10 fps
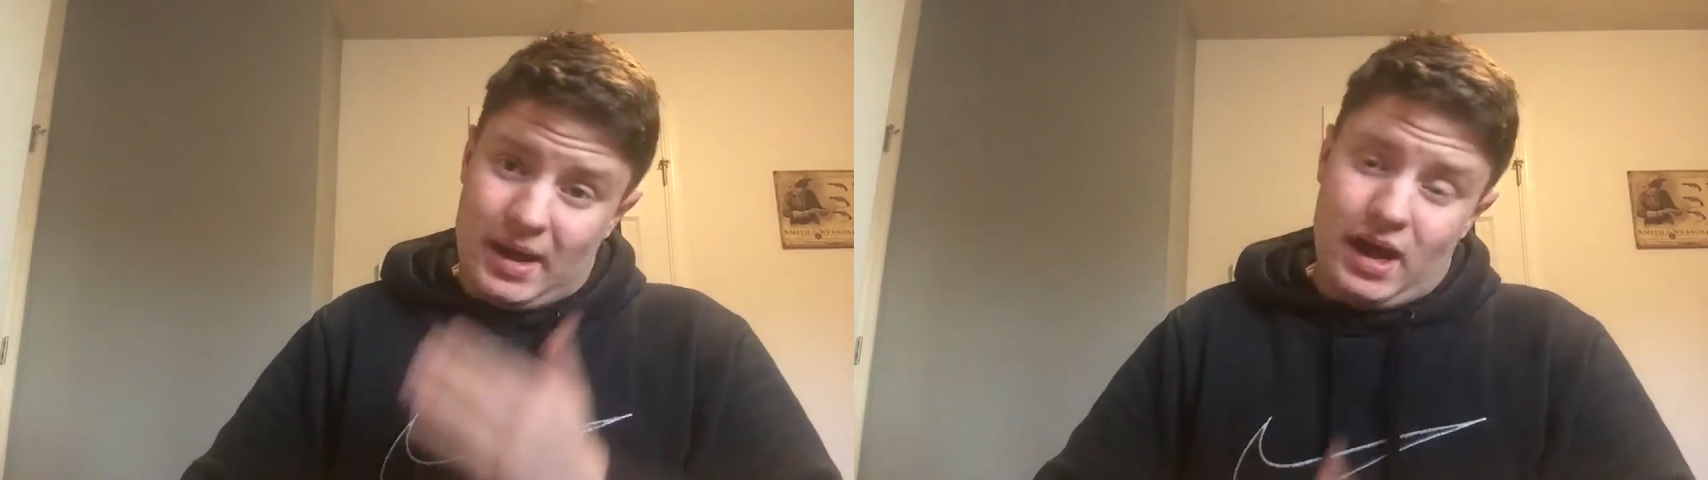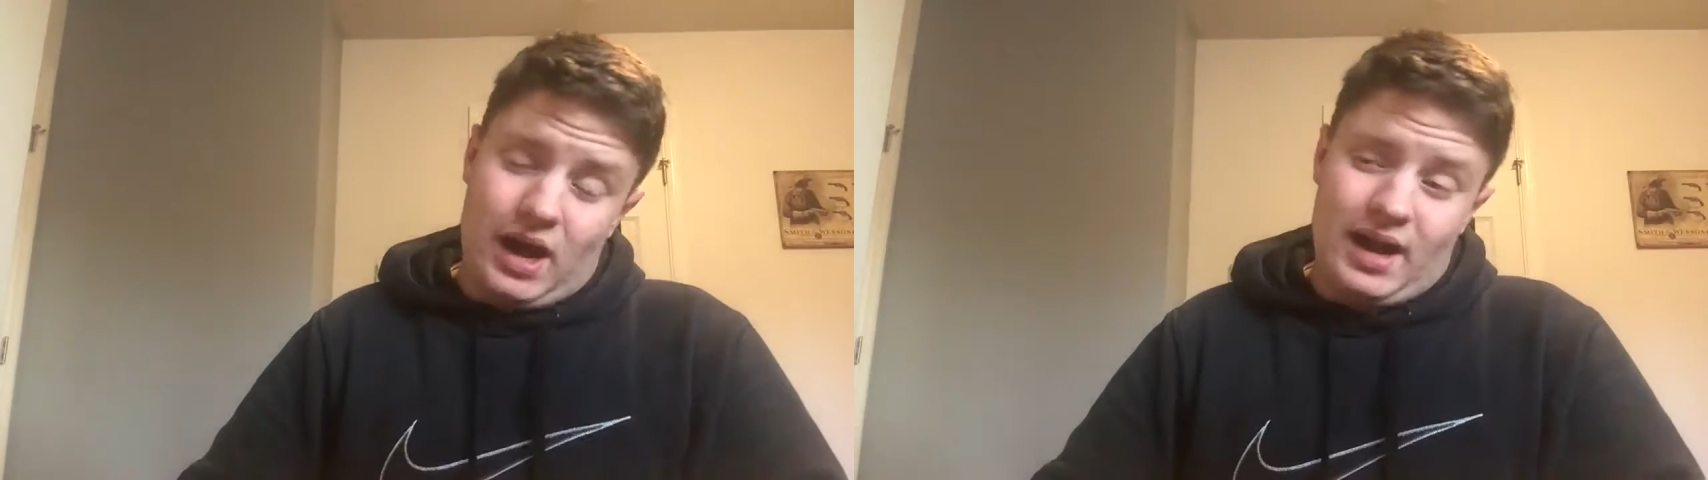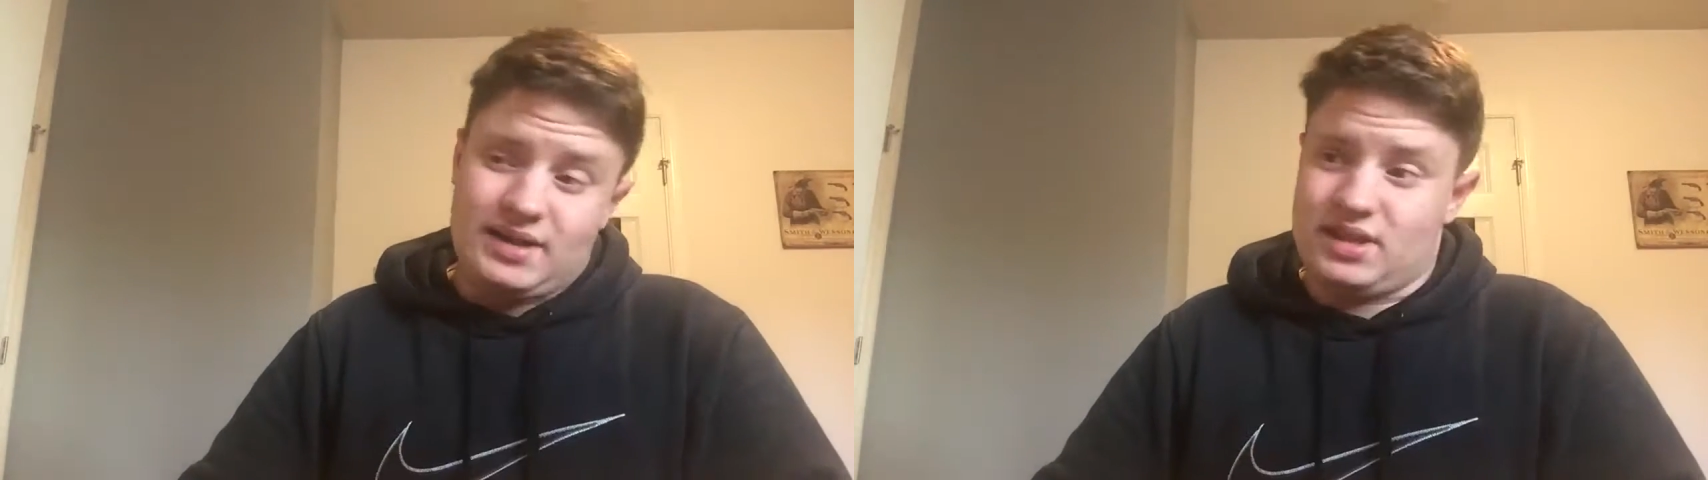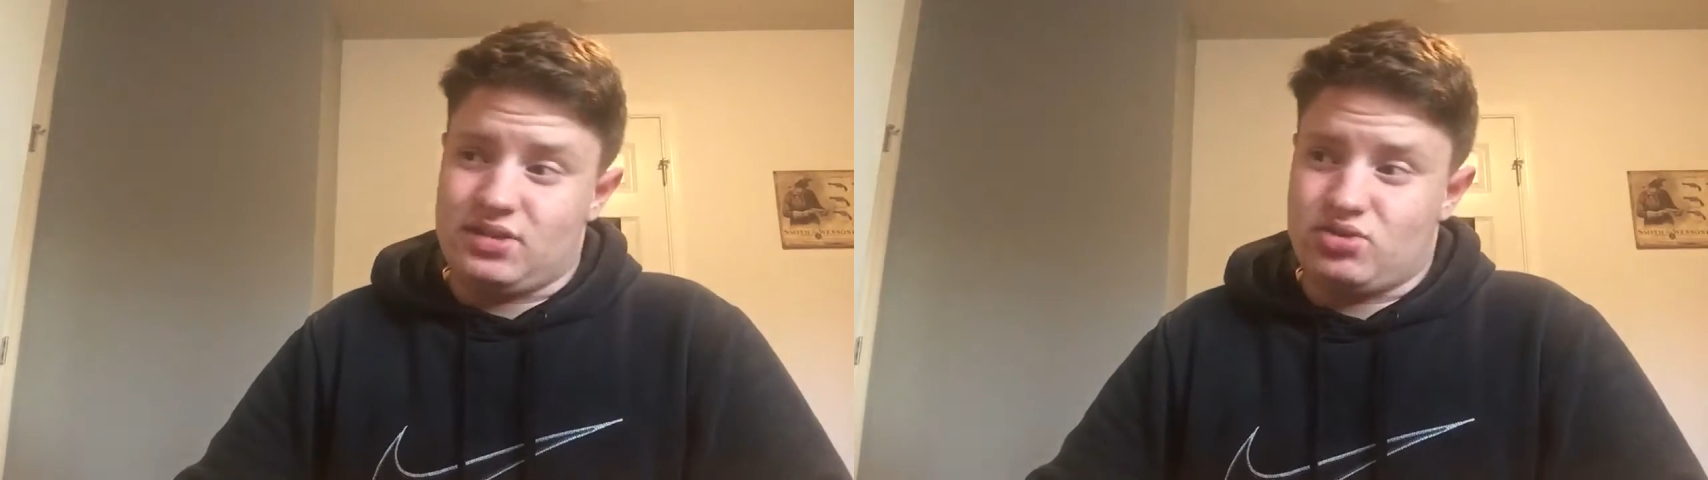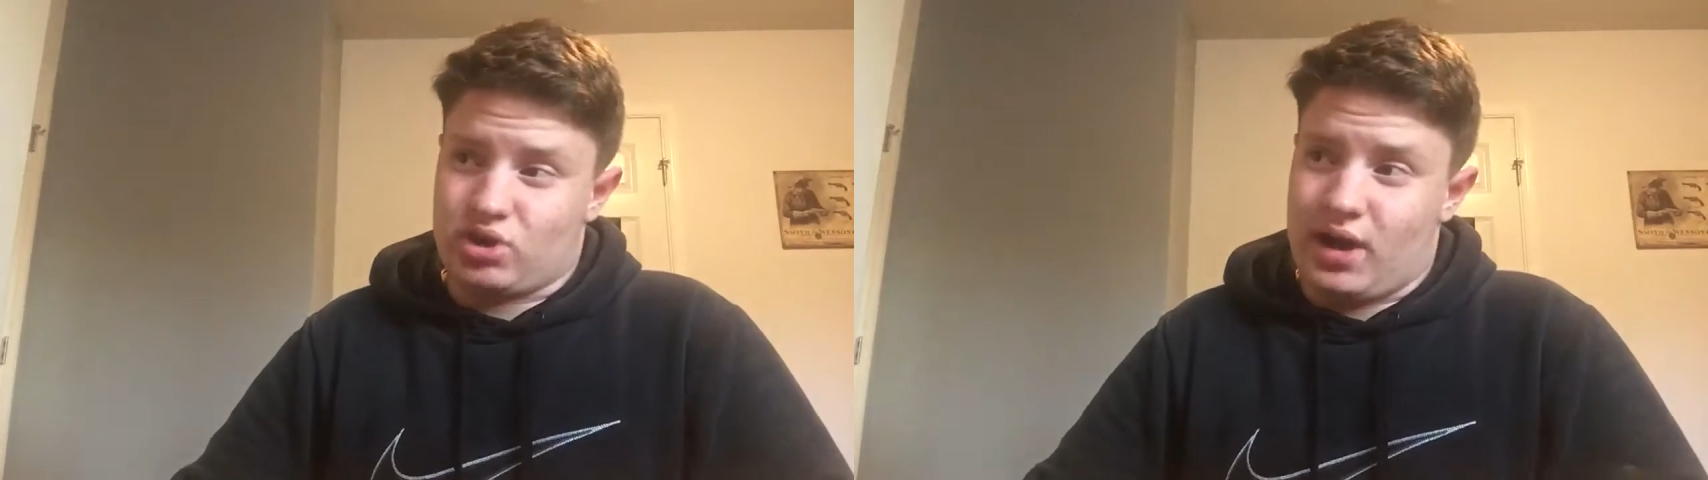uh, I
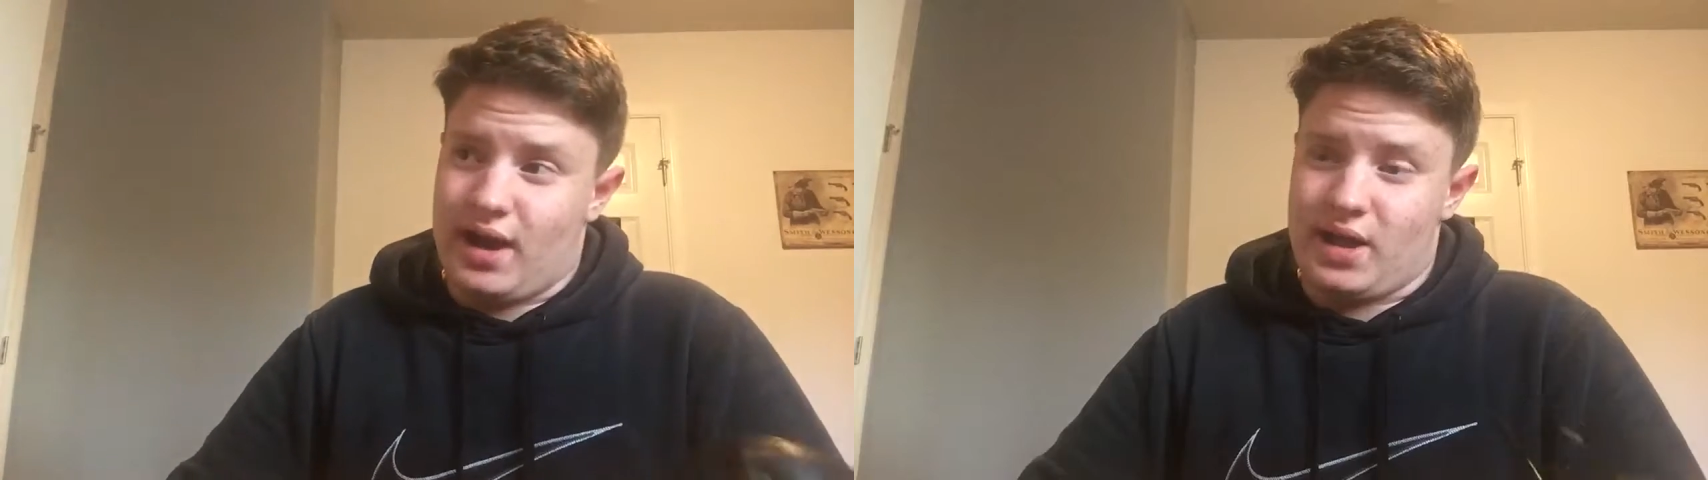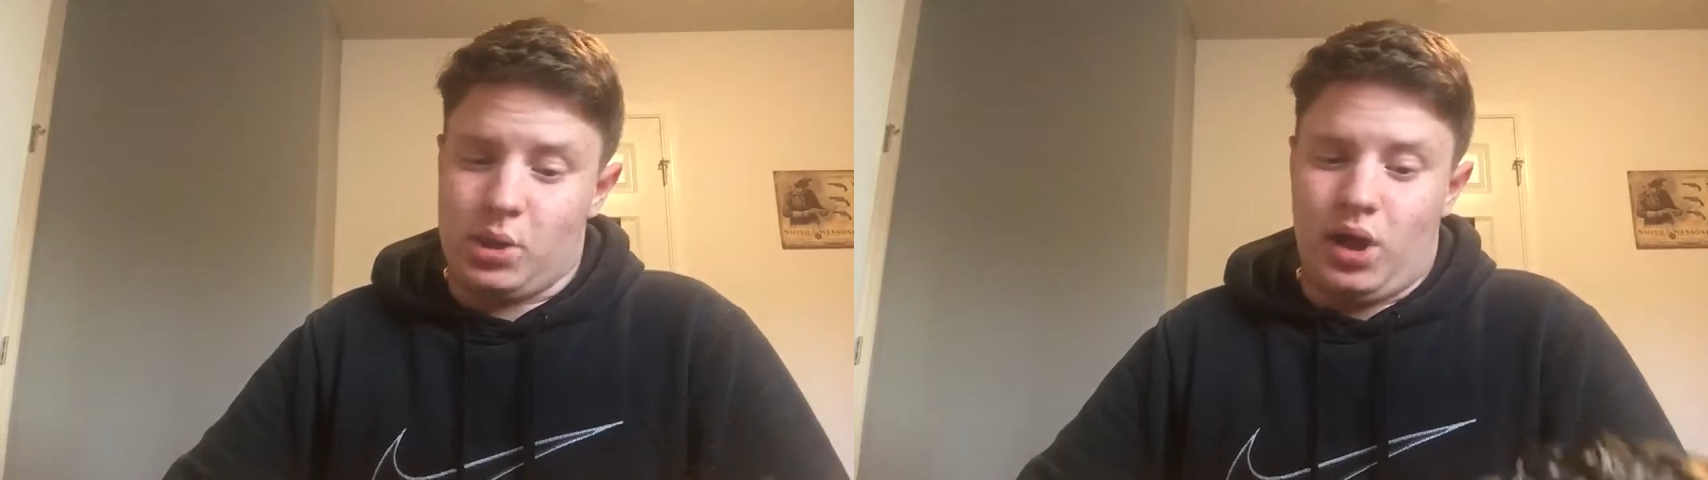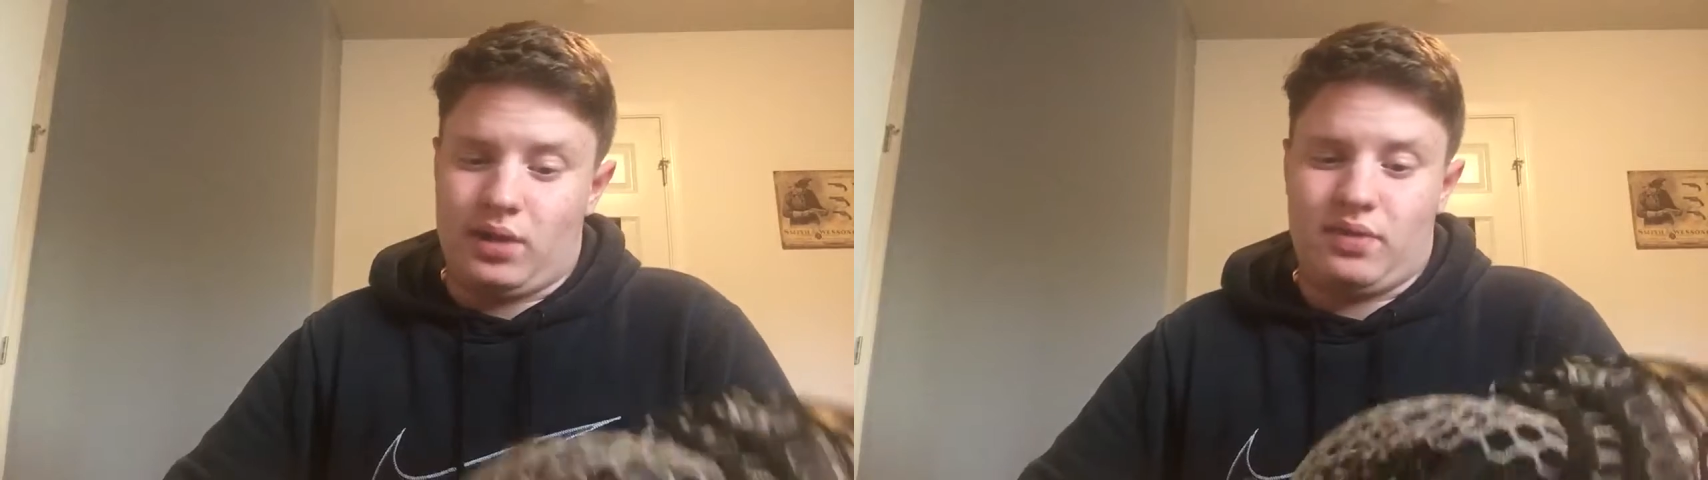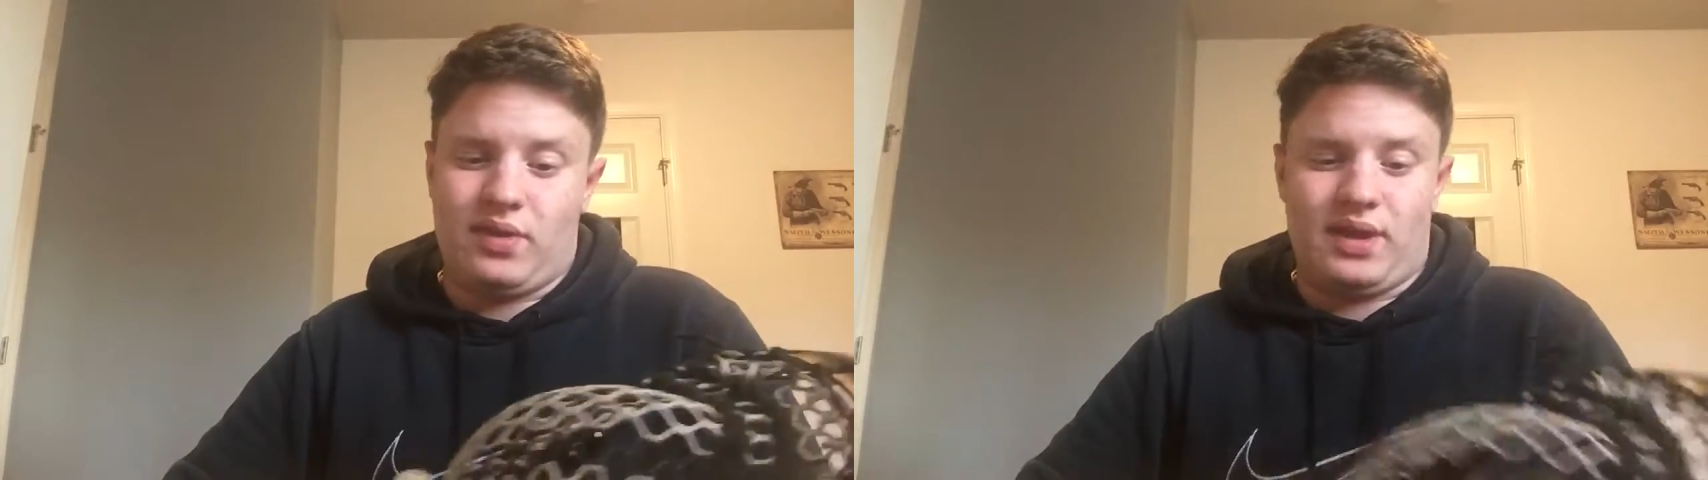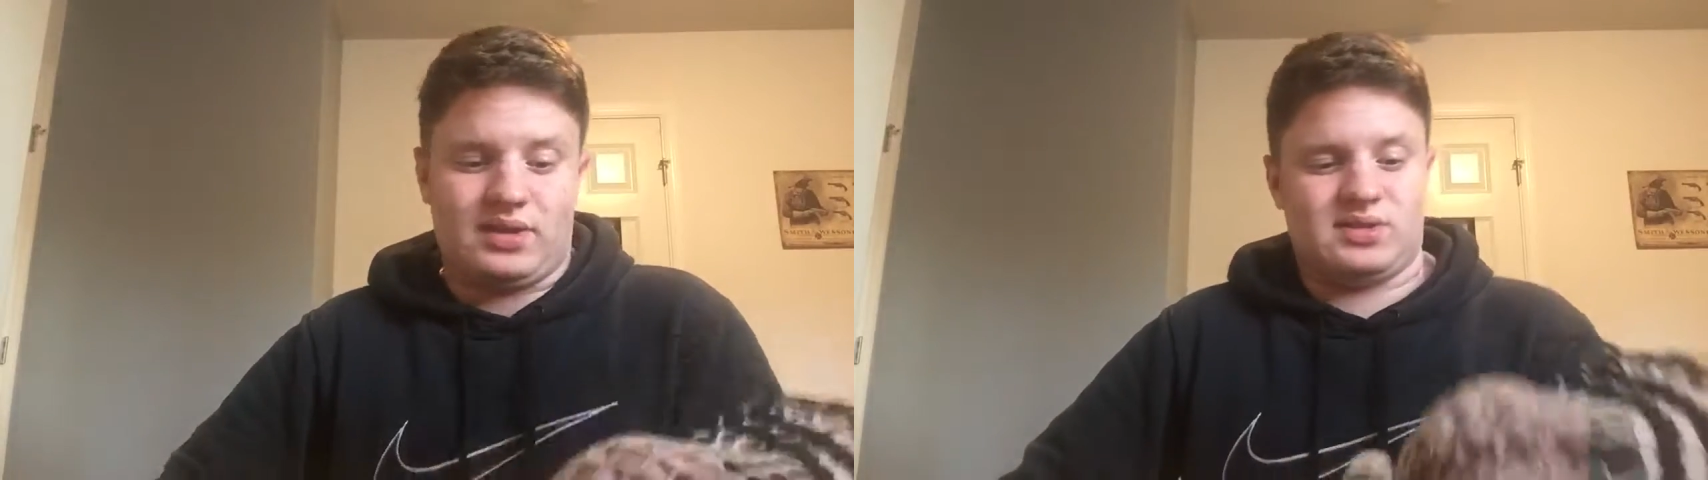did try a lot of
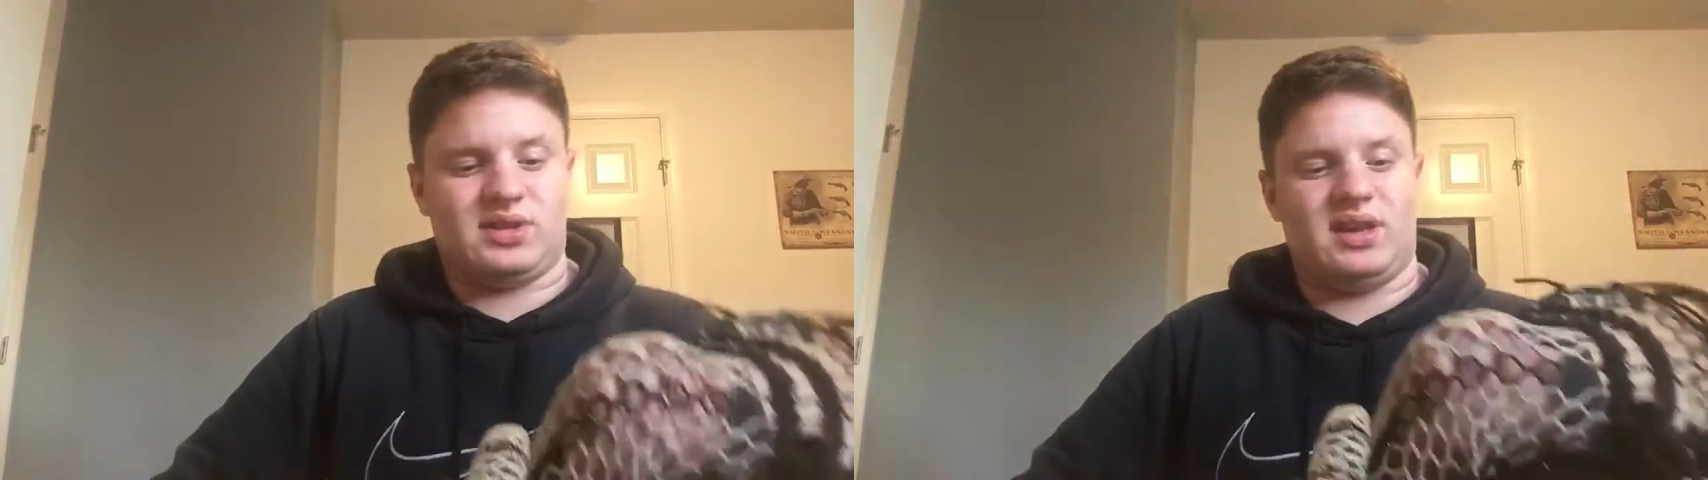things,